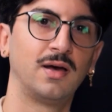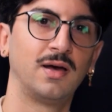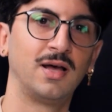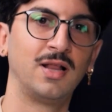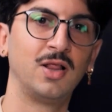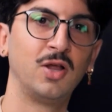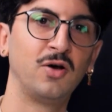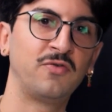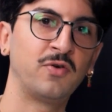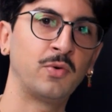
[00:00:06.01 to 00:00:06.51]

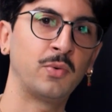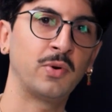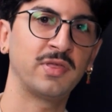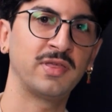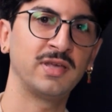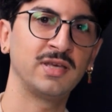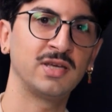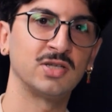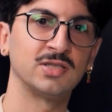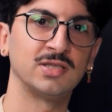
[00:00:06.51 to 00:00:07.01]
Hello, forward
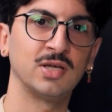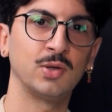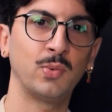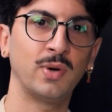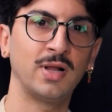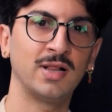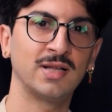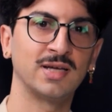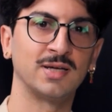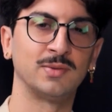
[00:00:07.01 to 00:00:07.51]
thinkers, and
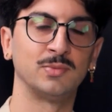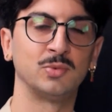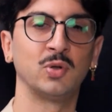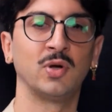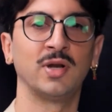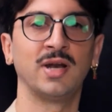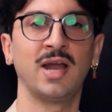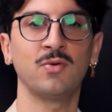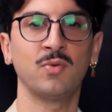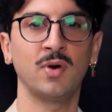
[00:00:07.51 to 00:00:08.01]
welcome to
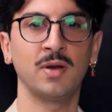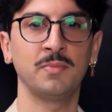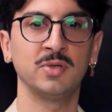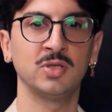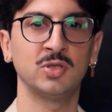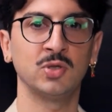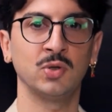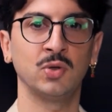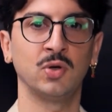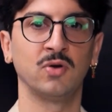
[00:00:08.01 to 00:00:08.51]
another
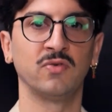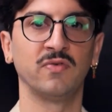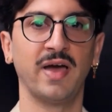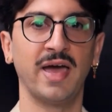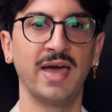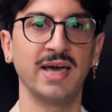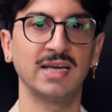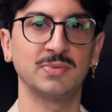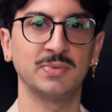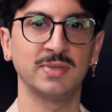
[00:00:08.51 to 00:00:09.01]
episode of
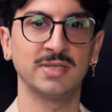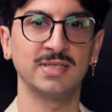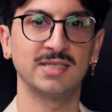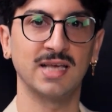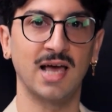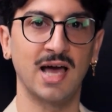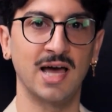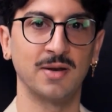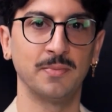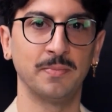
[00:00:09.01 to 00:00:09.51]
Expats
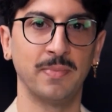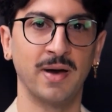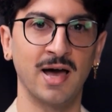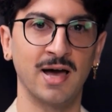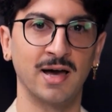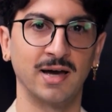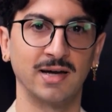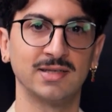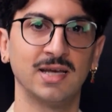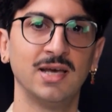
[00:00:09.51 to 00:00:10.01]

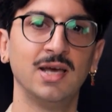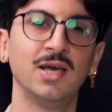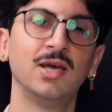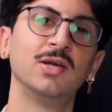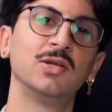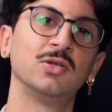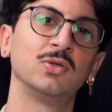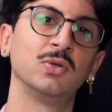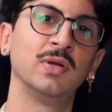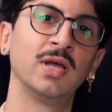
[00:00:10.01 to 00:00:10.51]
Unpacked.
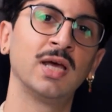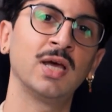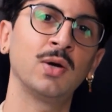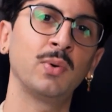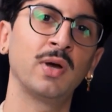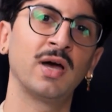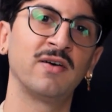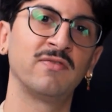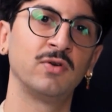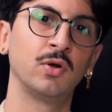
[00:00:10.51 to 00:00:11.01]
Today we
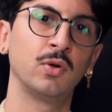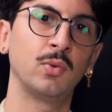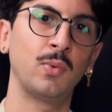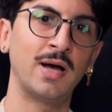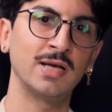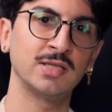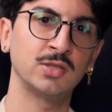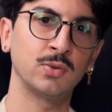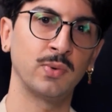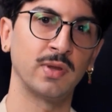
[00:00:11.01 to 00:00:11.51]
have
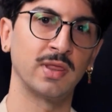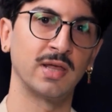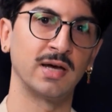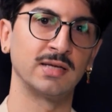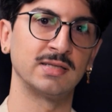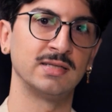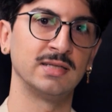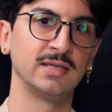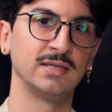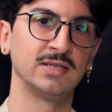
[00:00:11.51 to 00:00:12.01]
Nolwazi with us,
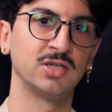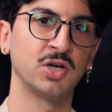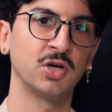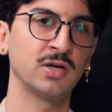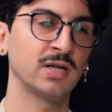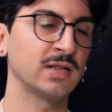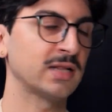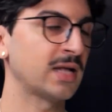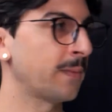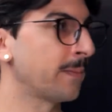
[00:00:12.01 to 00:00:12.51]
the
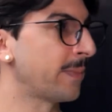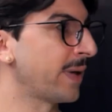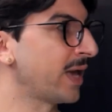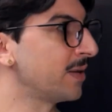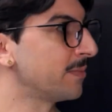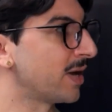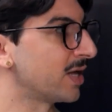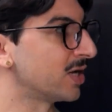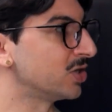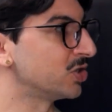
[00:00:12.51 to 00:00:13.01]
internal campaign
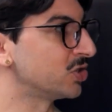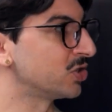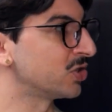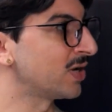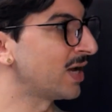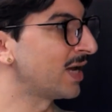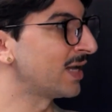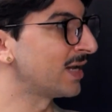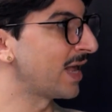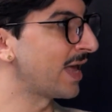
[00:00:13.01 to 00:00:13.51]
manager
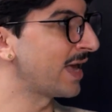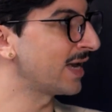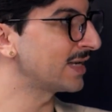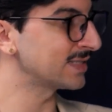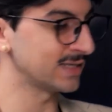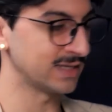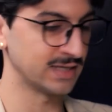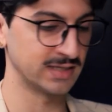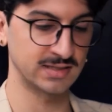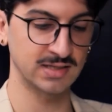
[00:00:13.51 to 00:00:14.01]
at
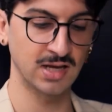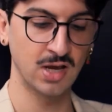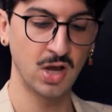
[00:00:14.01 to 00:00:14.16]
Exness,